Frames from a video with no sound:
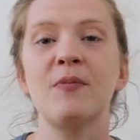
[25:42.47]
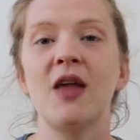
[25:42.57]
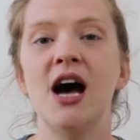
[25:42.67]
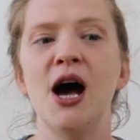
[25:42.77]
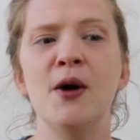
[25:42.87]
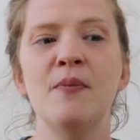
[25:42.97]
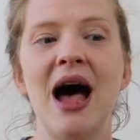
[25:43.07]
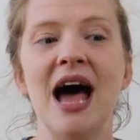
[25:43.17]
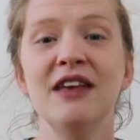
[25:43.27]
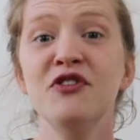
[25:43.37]

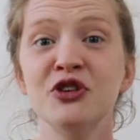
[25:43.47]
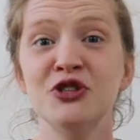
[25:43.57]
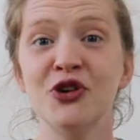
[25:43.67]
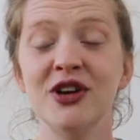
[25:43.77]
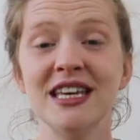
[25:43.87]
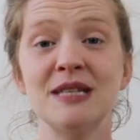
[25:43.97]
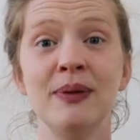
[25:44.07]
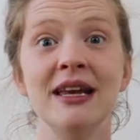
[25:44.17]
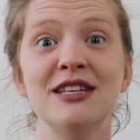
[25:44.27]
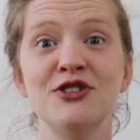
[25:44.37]
And if you enjoyed this,
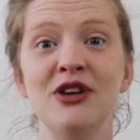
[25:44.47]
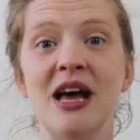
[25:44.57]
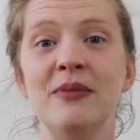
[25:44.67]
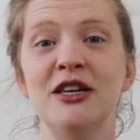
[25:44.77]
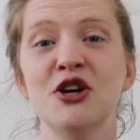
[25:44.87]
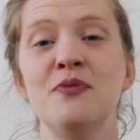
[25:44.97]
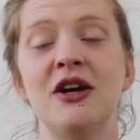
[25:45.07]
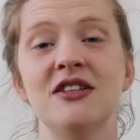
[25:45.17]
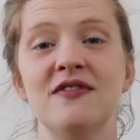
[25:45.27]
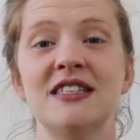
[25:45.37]
please do let me know,
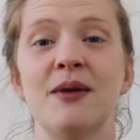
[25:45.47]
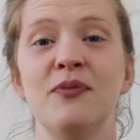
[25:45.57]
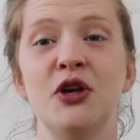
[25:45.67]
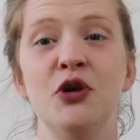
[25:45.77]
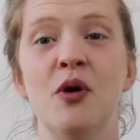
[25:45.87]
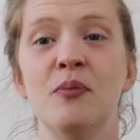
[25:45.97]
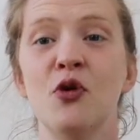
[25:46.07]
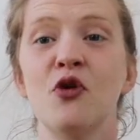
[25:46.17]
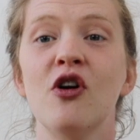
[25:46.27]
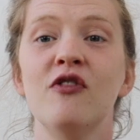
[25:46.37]
because if it's something you want
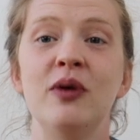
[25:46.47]
more of,